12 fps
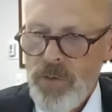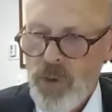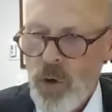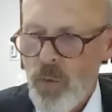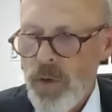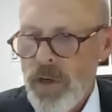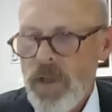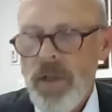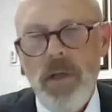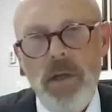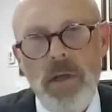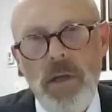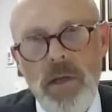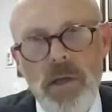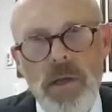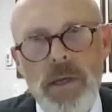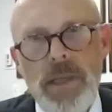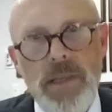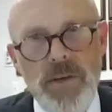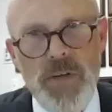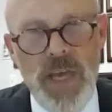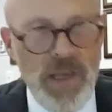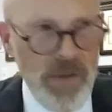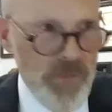So in
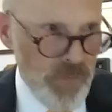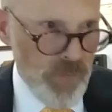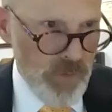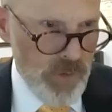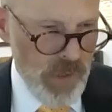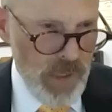this case,